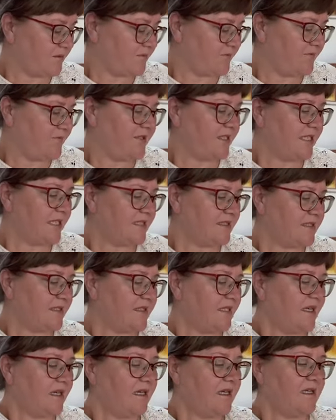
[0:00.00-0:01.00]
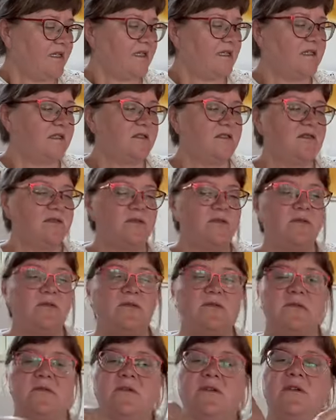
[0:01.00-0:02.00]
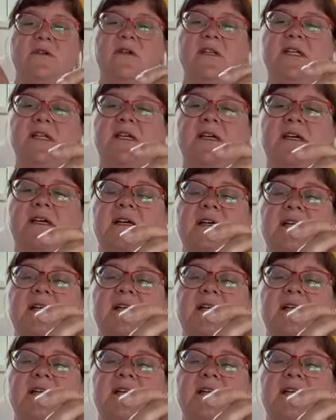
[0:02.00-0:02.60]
Fiesta yarn I showed you earlier,